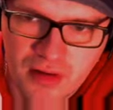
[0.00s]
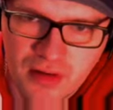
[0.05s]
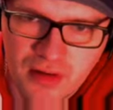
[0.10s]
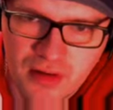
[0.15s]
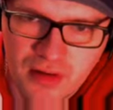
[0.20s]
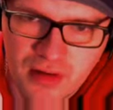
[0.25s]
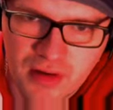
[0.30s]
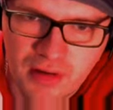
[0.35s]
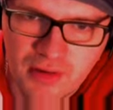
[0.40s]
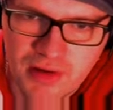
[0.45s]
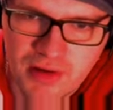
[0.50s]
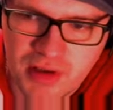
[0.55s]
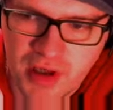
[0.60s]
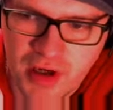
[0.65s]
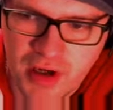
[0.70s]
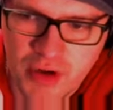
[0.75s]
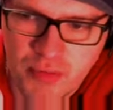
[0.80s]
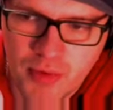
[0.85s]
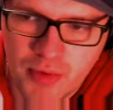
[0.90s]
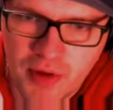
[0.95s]
He wants to
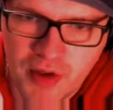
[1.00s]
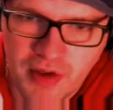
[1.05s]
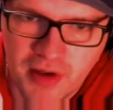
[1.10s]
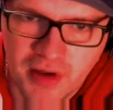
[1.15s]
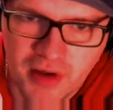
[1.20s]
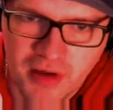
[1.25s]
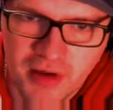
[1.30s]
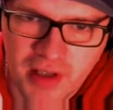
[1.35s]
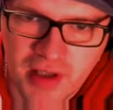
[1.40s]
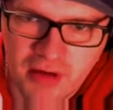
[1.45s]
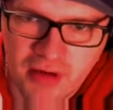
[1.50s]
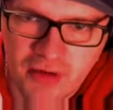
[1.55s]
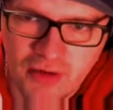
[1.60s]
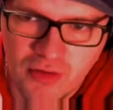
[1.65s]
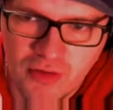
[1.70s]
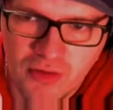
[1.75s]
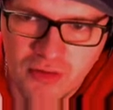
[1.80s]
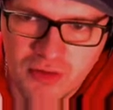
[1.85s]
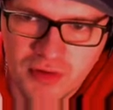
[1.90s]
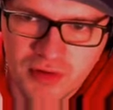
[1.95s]
open, get
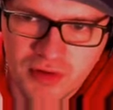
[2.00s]
called.